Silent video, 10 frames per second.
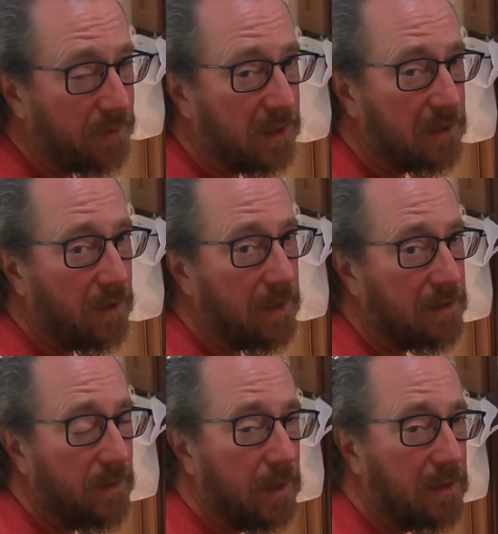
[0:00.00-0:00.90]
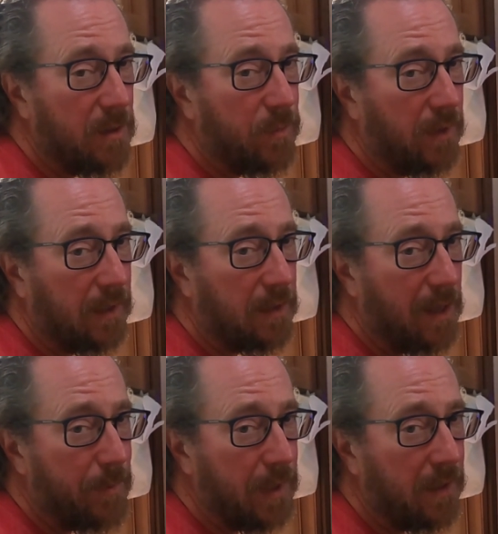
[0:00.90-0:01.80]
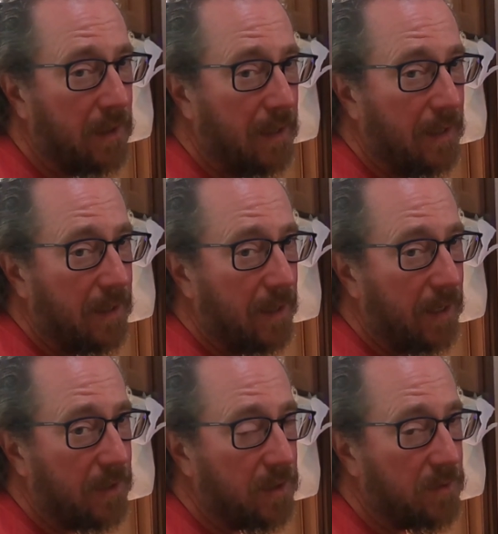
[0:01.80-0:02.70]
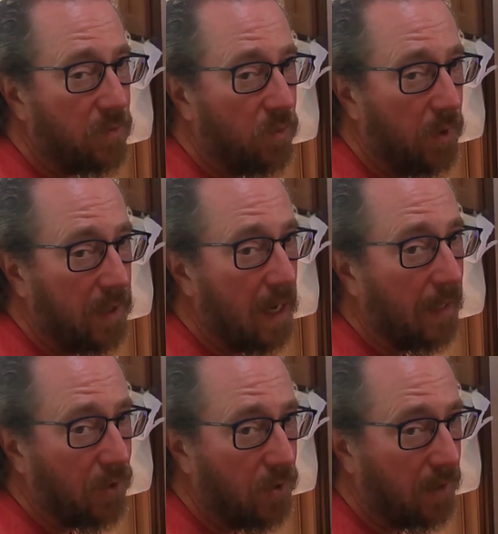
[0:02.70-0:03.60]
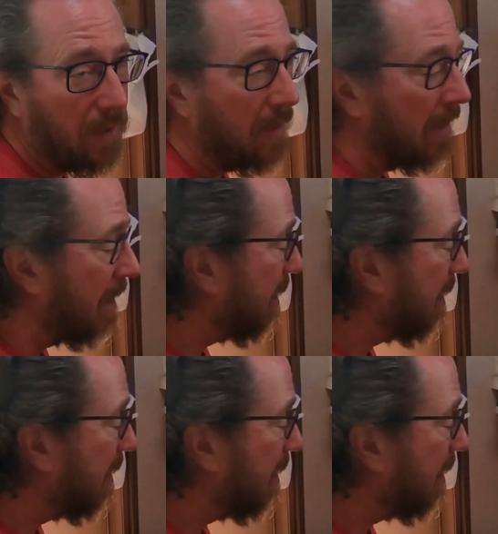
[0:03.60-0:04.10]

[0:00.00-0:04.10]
I was just cooking something simple like tilapia and it just would not cook.